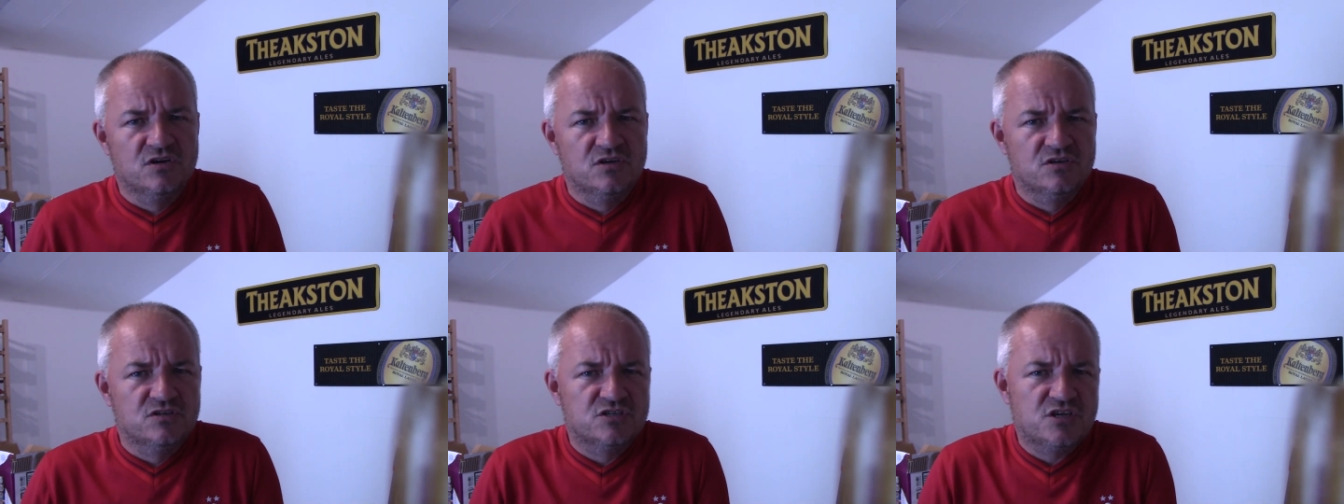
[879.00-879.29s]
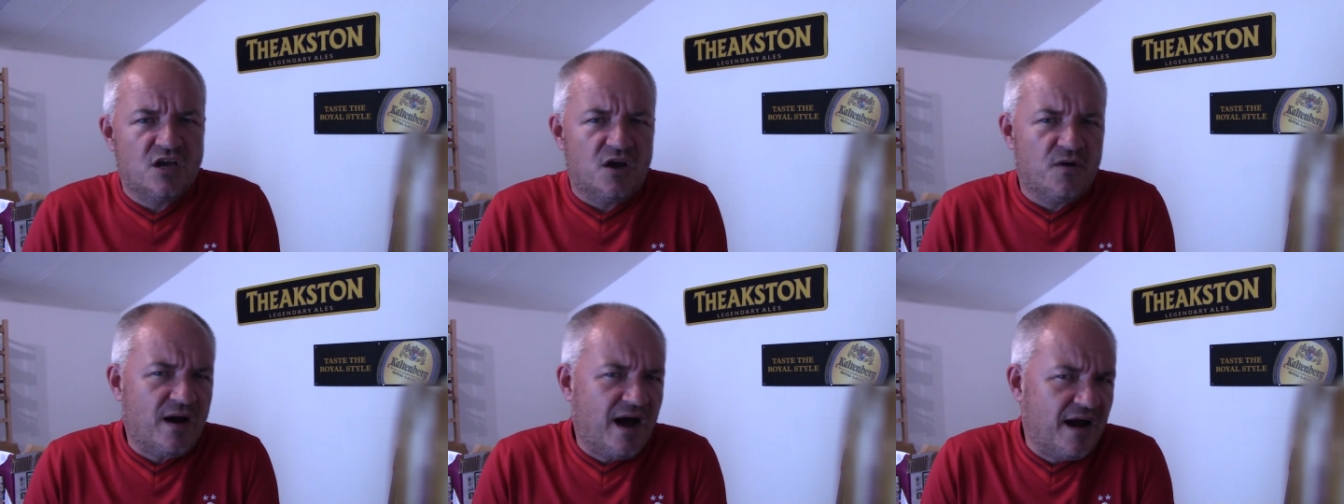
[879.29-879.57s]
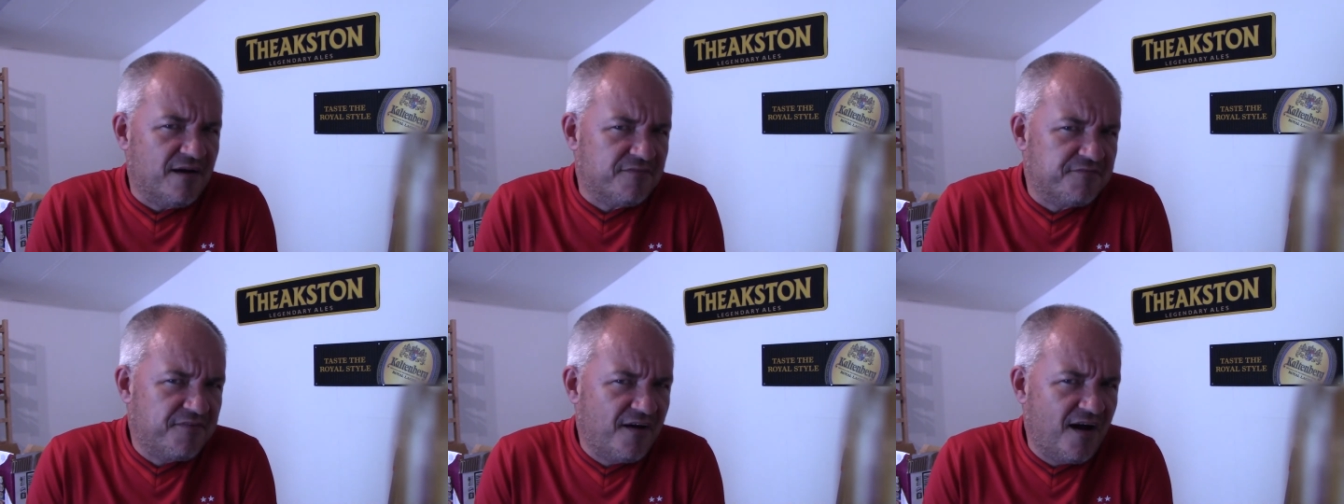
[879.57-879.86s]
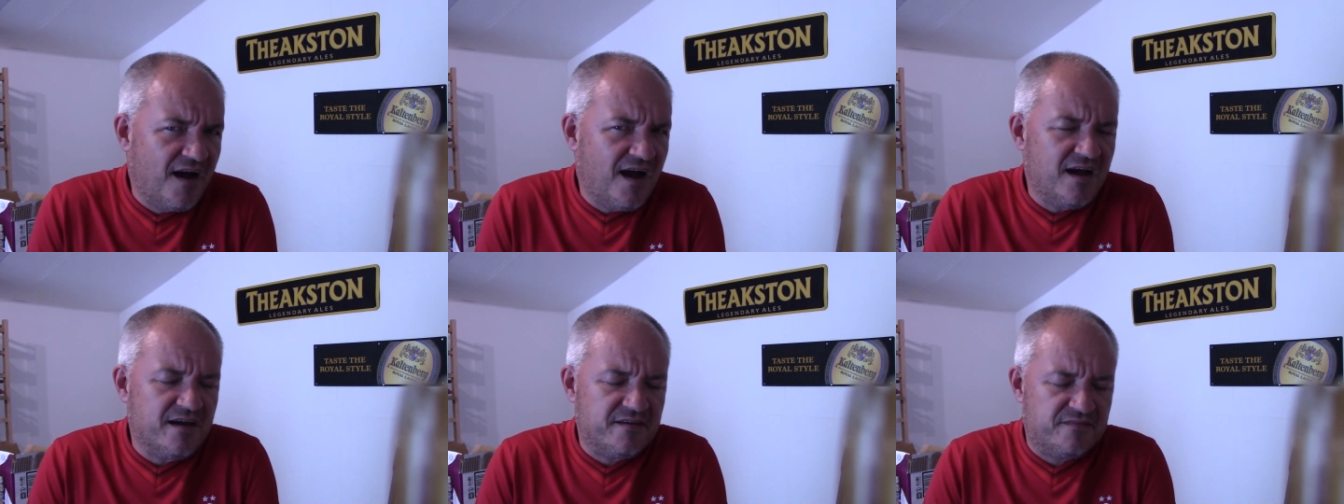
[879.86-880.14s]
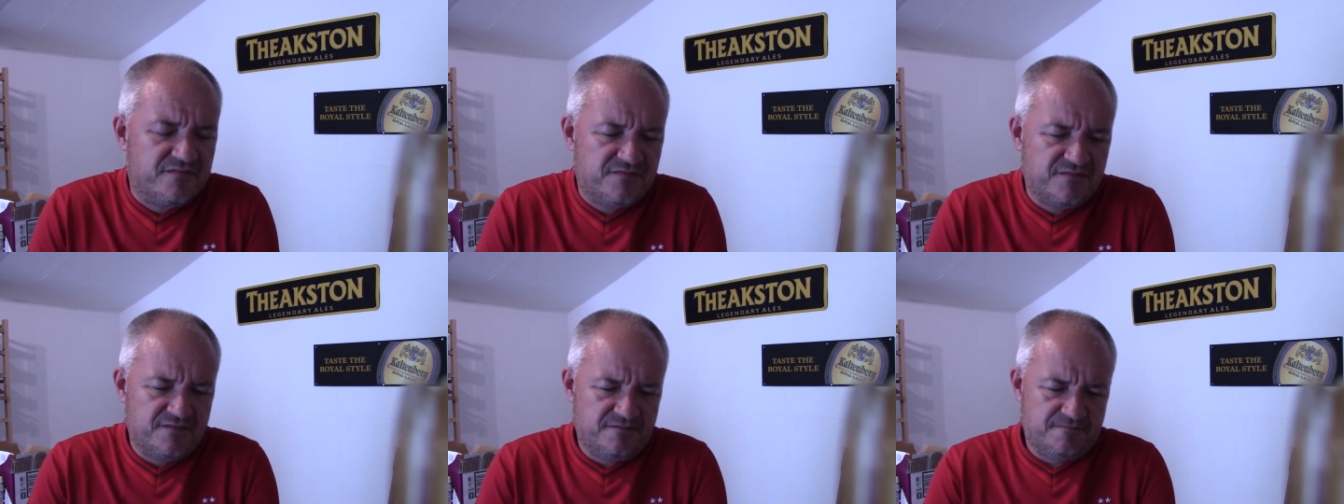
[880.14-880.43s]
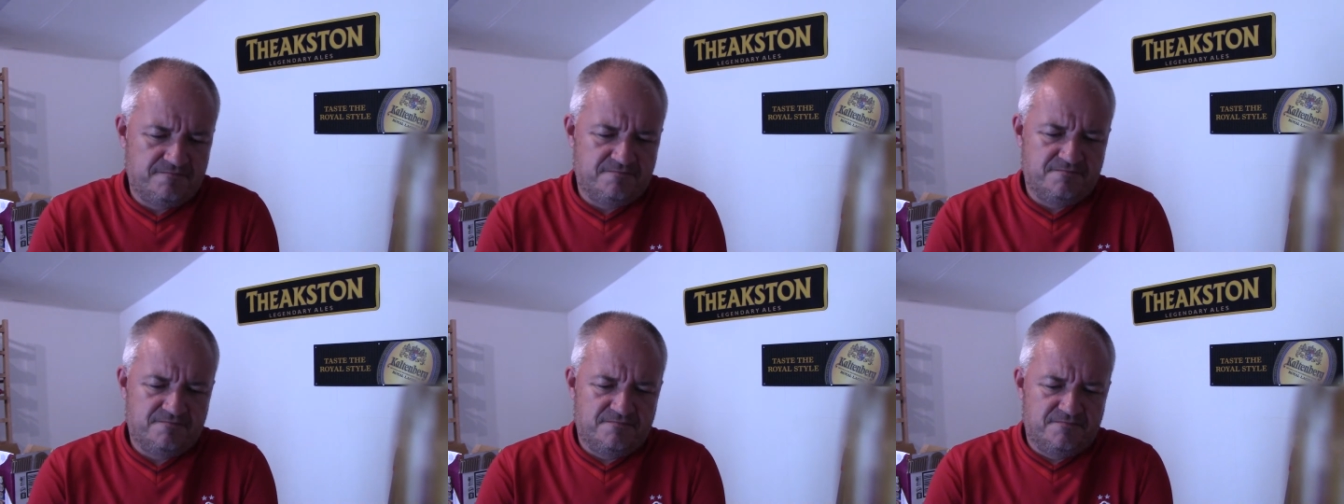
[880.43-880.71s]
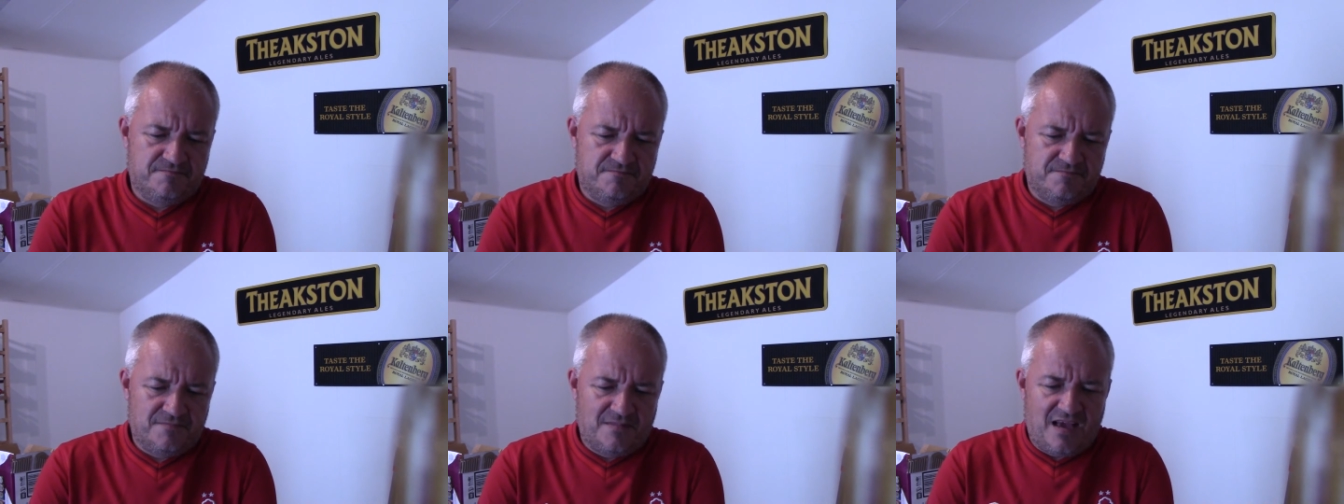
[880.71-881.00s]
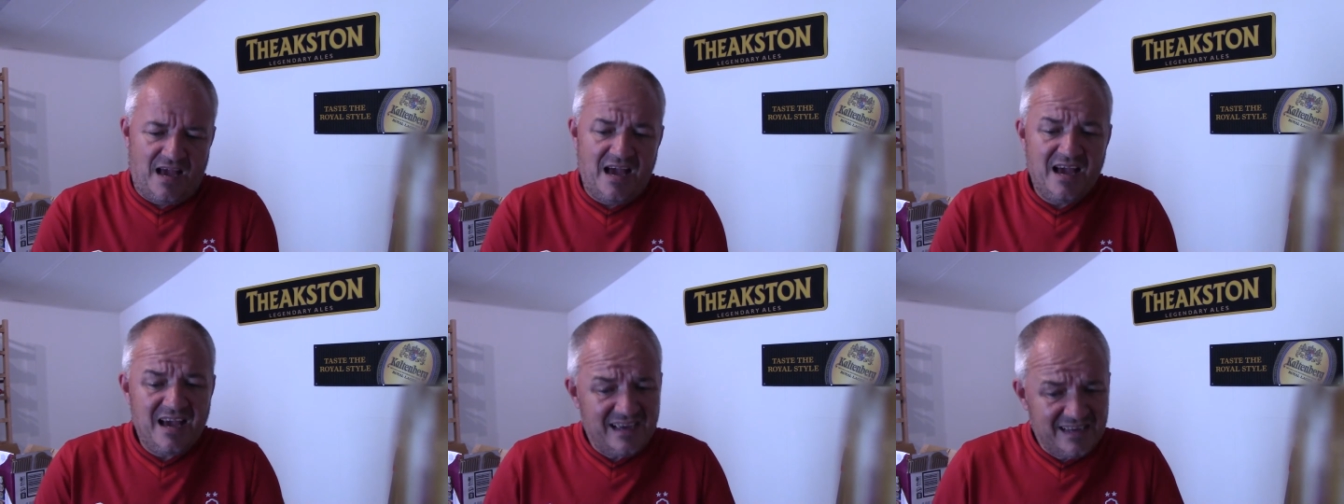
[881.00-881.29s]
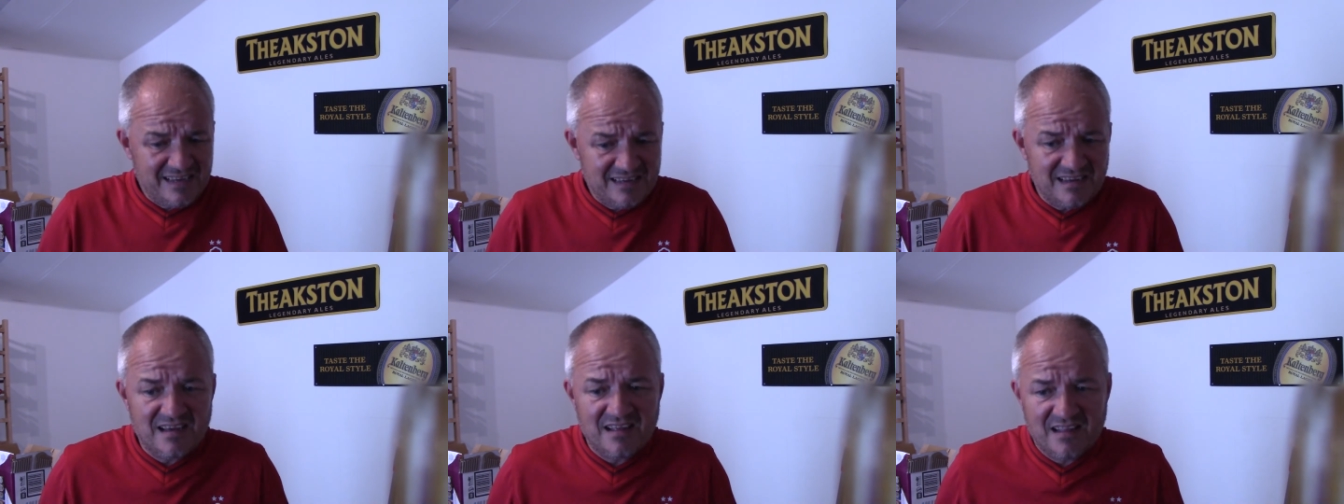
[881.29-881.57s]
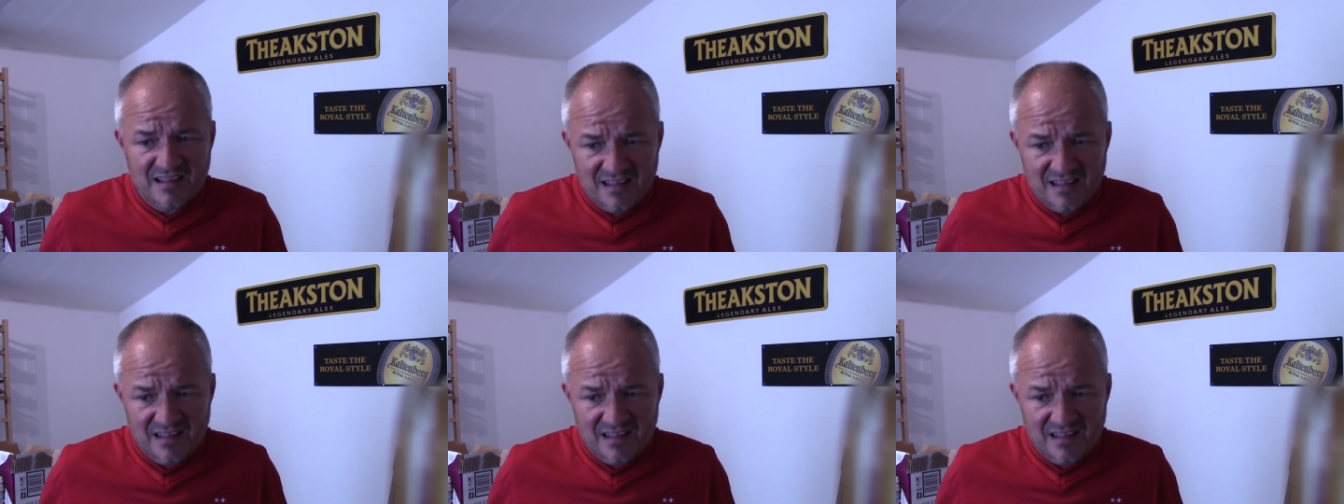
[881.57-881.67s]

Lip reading: So, out of five, I